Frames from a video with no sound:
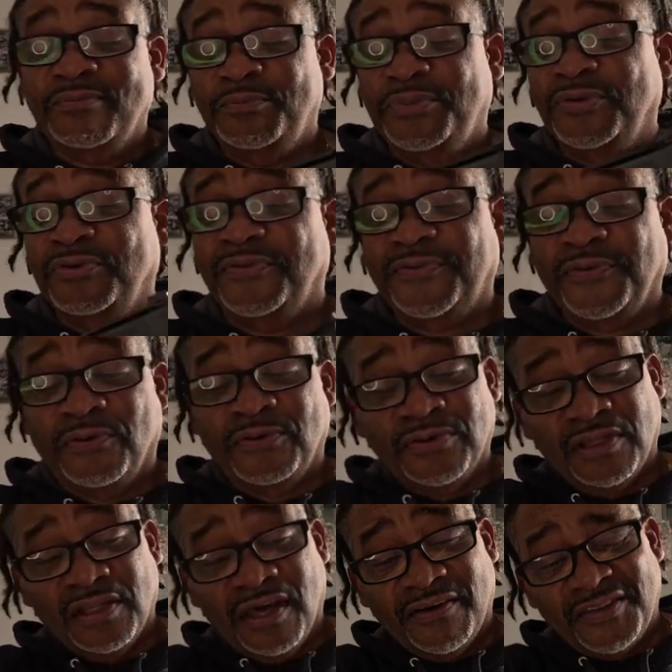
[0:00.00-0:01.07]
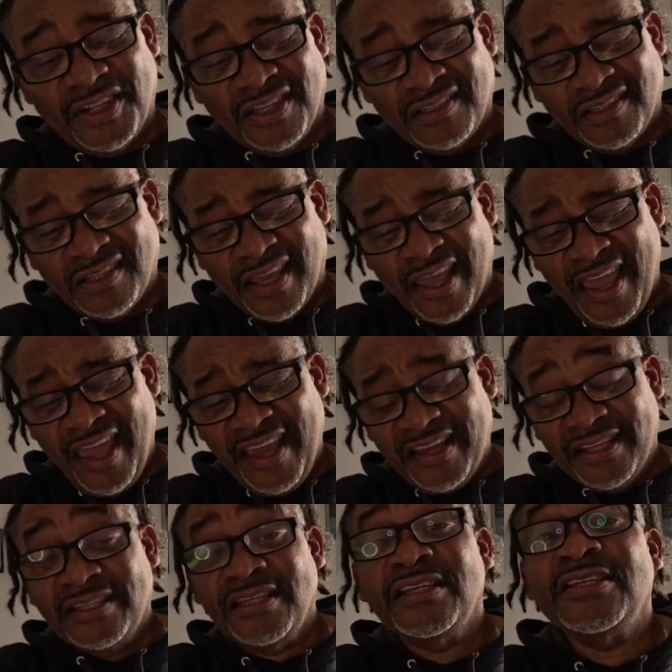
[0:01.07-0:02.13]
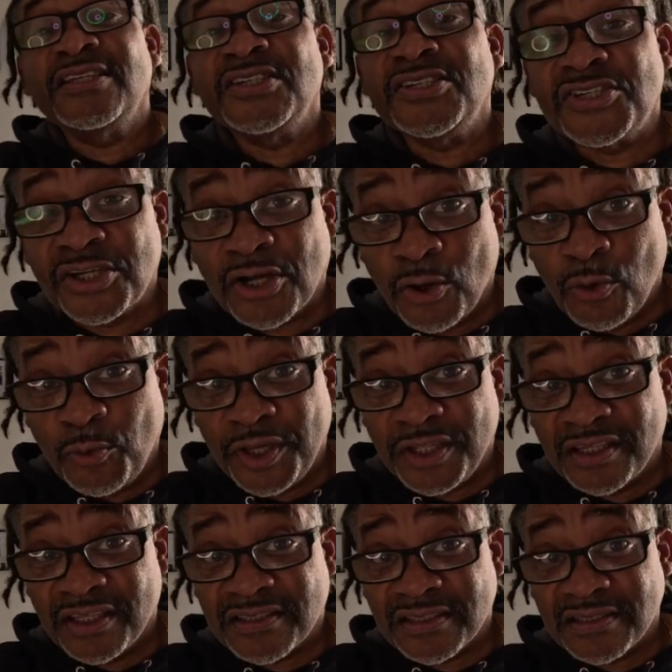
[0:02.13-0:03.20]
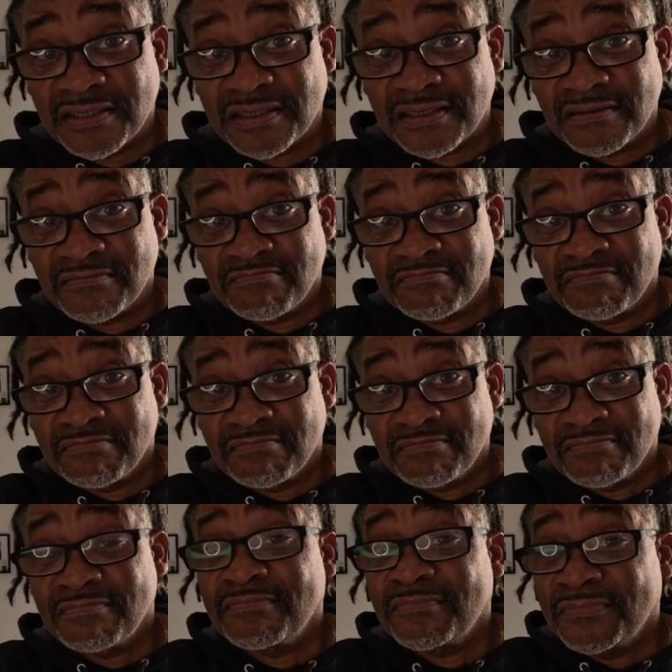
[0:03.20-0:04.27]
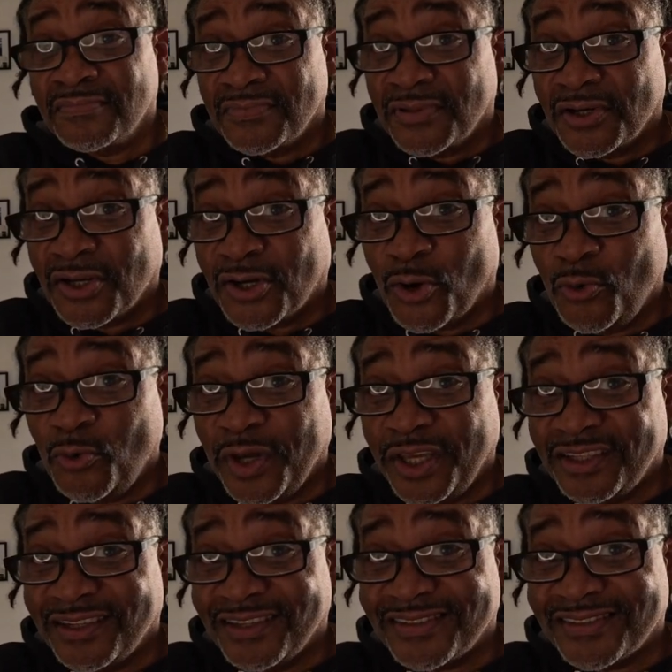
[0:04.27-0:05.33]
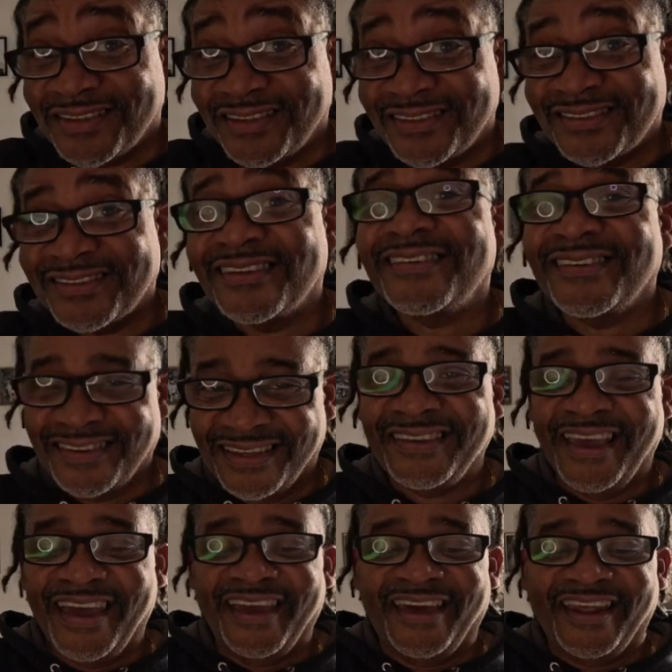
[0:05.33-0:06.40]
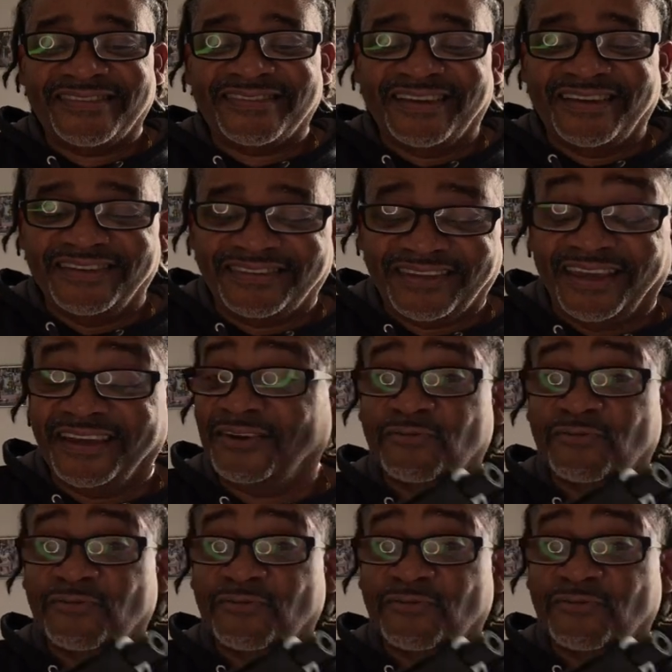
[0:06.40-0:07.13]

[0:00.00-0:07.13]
Beautiful, loving it. And she co-witnesses. Co-witnesses. Yeah, that's a good thing,